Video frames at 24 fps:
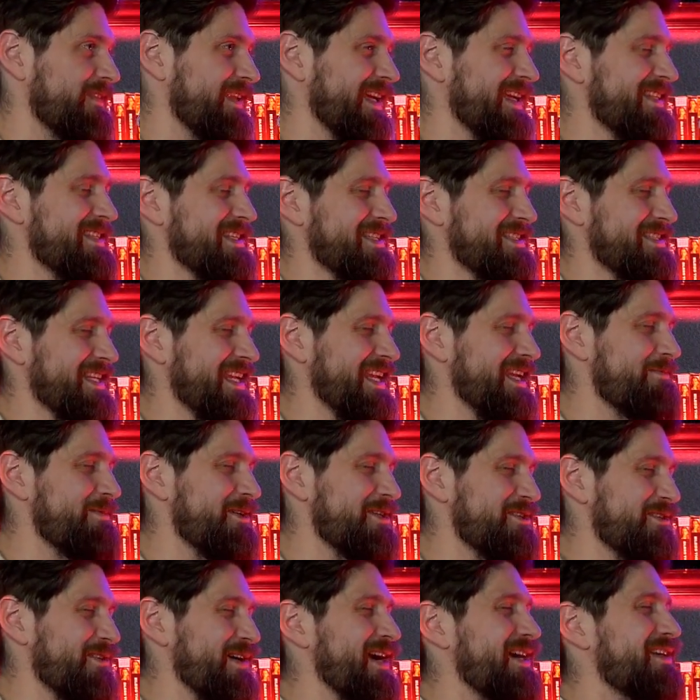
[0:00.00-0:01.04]
It's a team
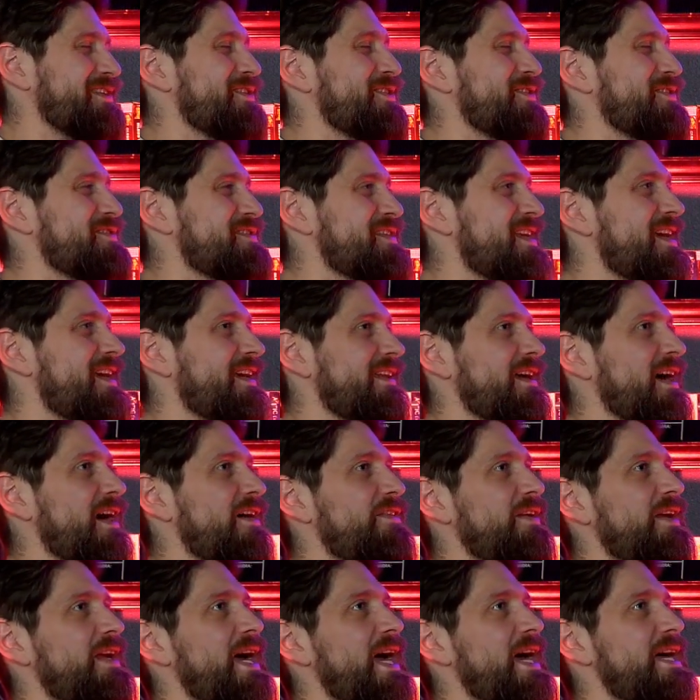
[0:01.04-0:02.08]
of directors,
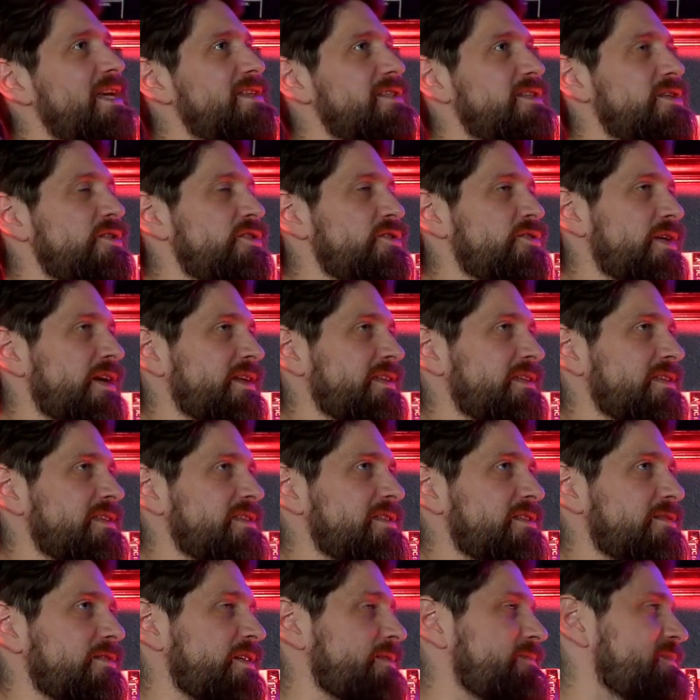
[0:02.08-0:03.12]
the guys who directed
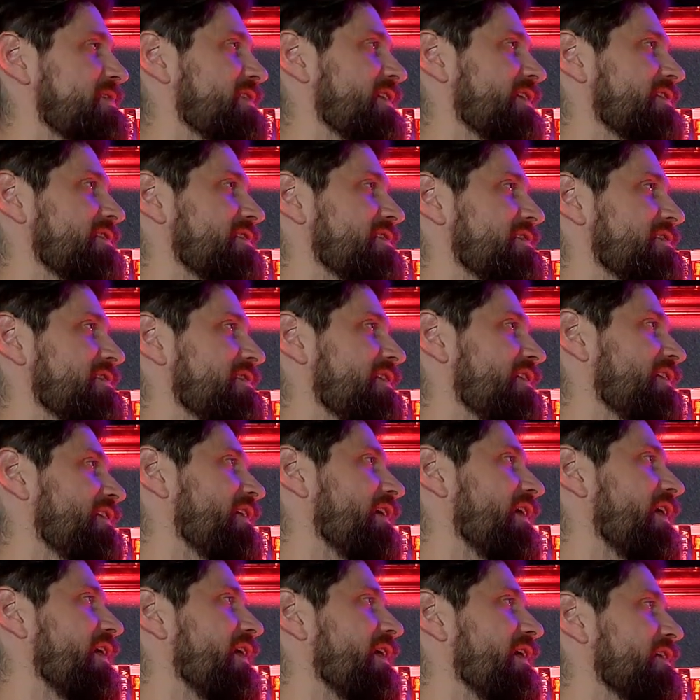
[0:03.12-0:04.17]
Scream 6,
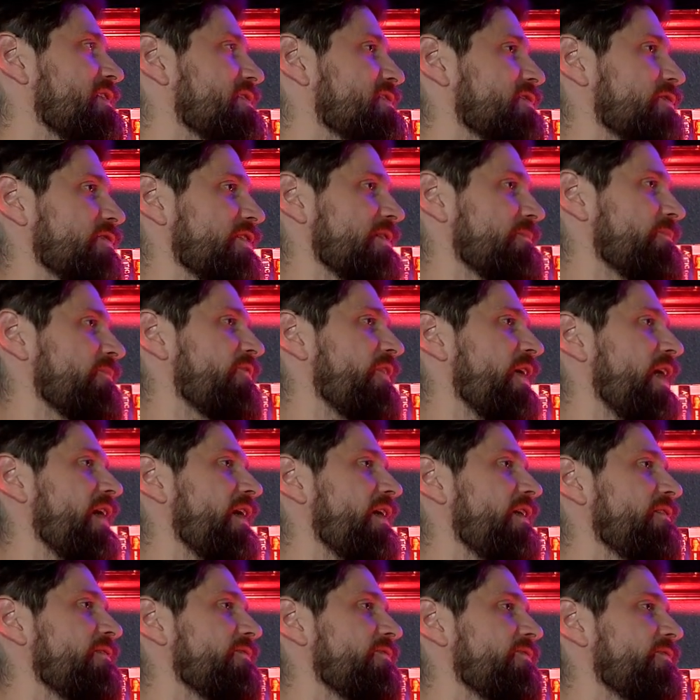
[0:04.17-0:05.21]
Scream
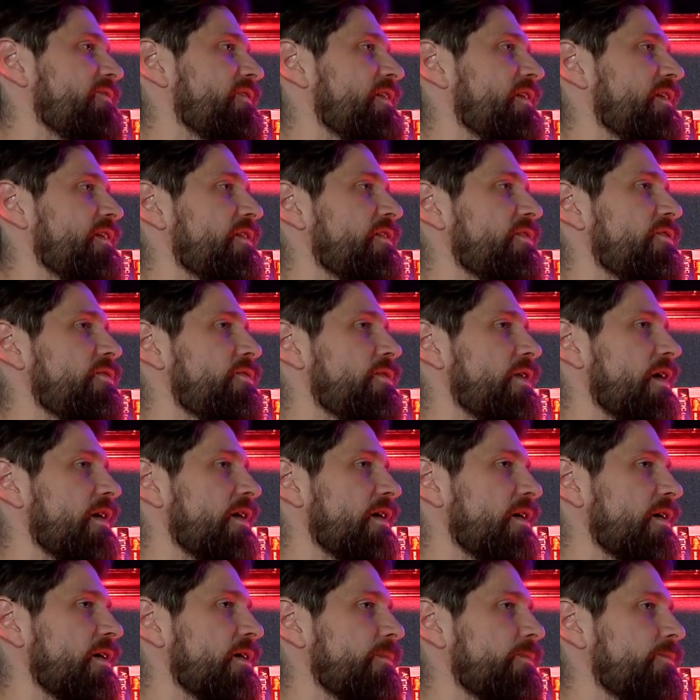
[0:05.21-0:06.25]
5, who
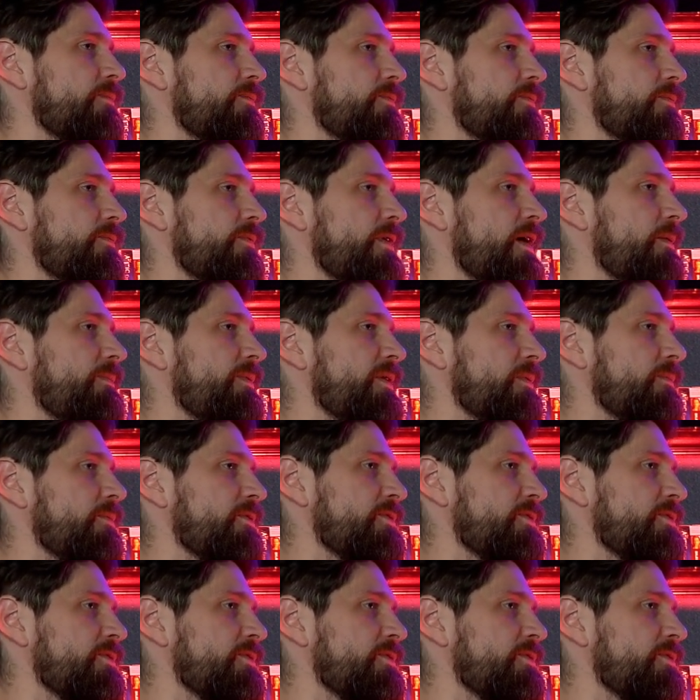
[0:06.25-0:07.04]
are helping